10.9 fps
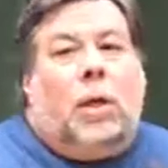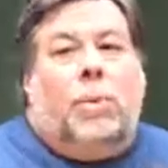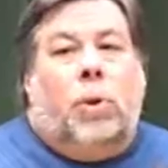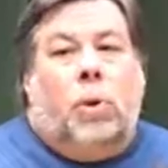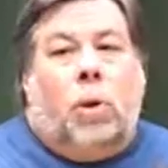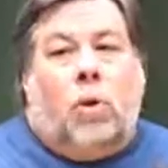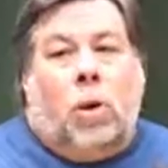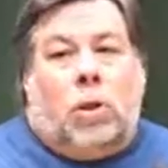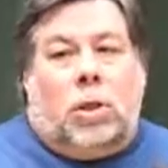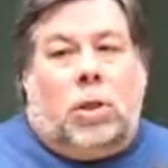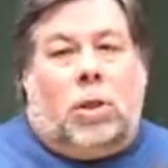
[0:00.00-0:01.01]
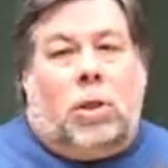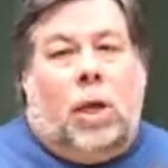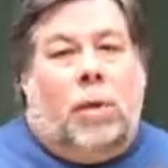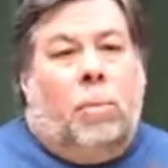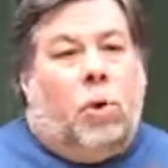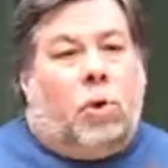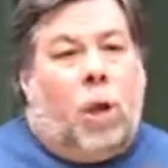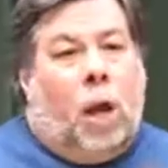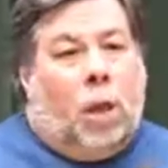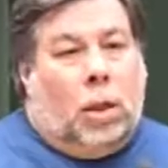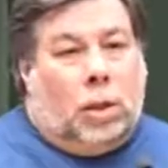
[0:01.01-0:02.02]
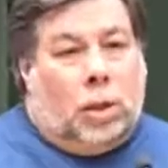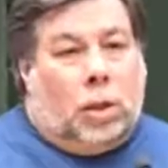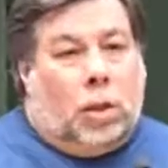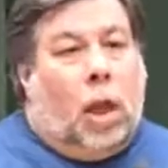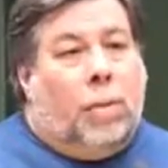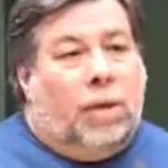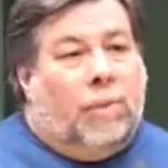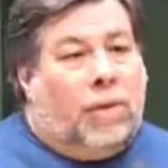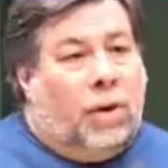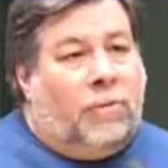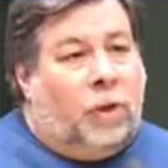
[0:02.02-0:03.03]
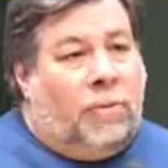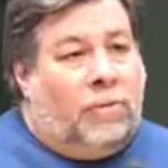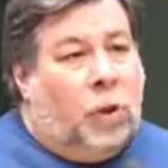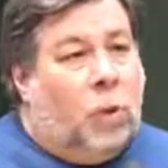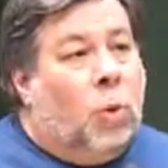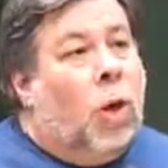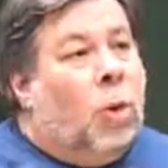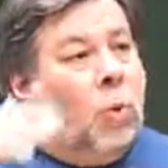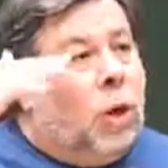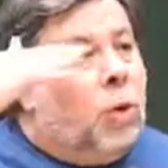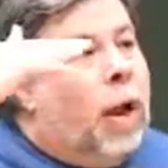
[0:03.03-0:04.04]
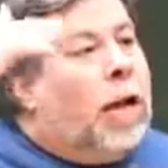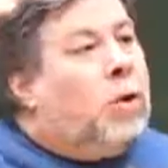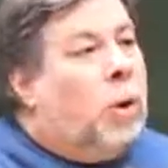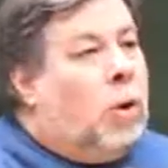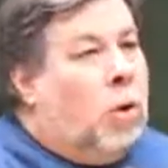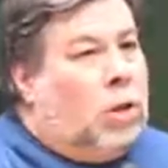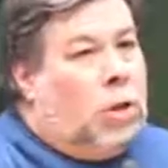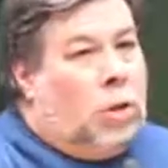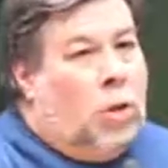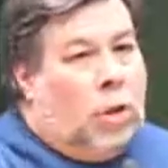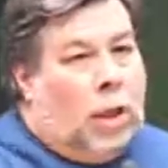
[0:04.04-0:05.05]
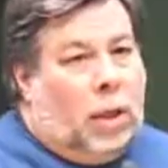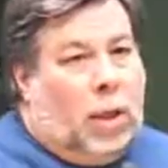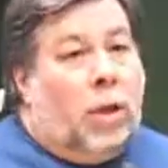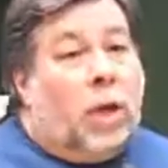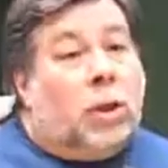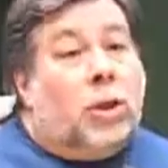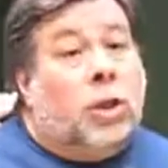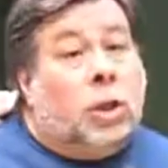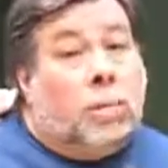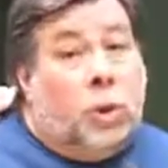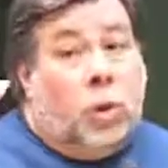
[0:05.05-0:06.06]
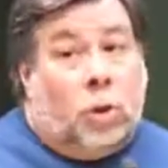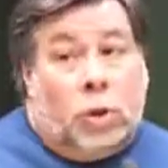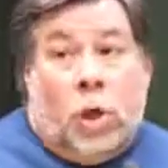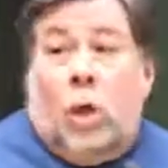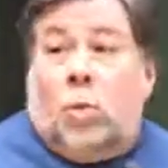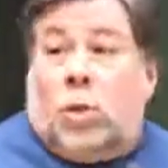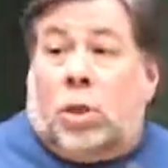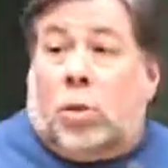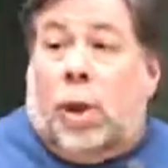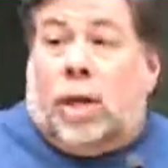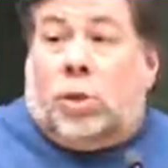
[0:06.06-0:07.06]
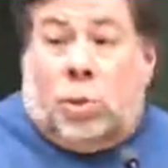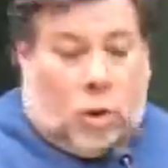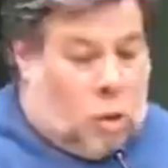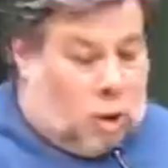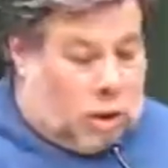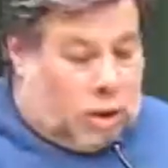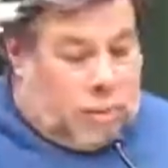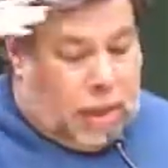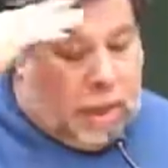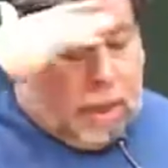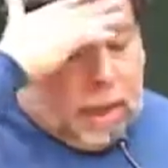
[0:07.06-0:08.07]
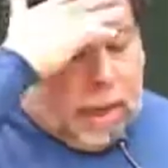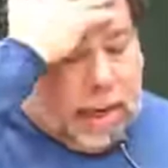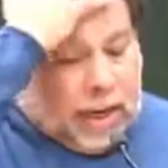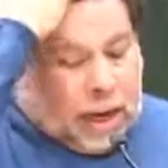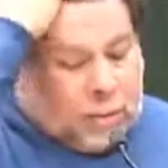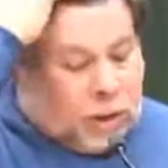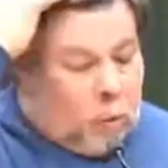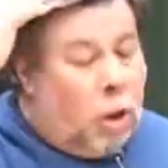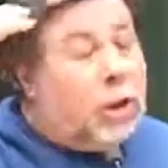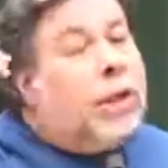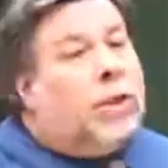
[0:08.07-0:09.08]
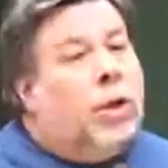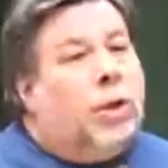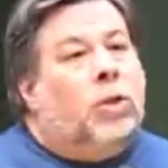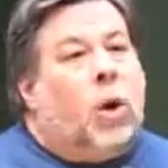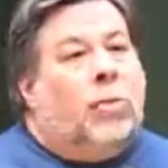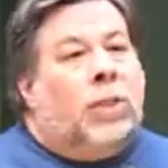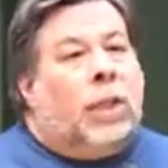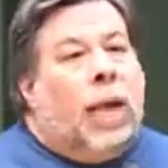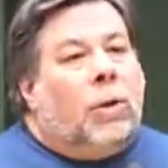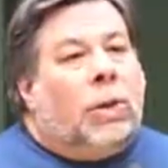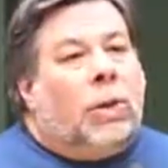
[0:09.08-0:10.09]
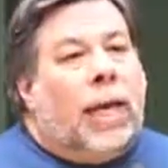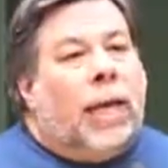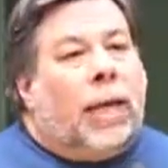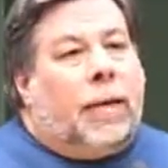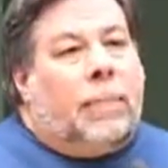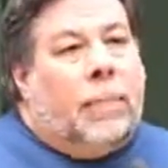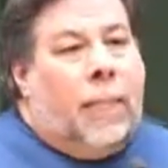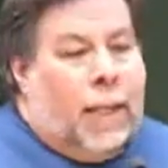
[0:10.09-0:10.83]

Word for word: computer courses in most colleges, all but a very, very few, were graduate courses only. Introduction to Computers was a graduate course. And I was enrolled in engineering, so I was allowed to take it.